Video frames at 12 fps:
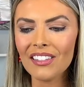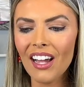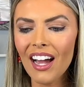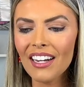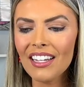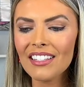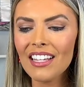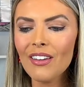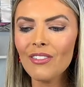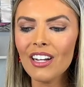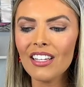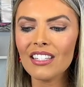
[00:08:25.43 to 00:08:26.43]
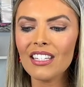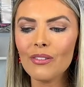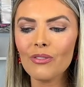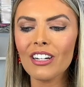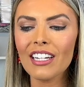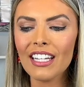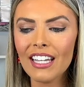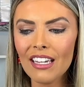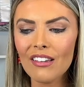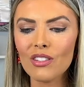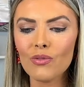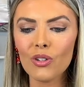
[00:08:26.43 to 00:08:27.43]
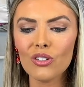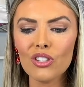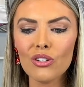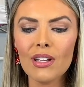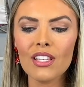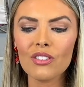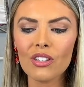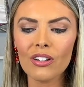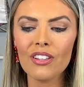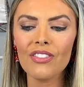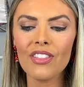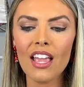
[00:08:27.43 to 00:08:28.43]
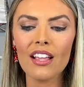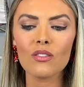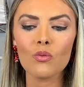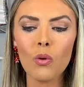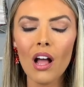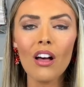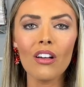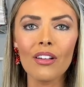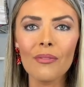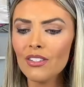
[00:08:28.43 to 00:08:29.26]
God has given us different gifts for doing certain things well.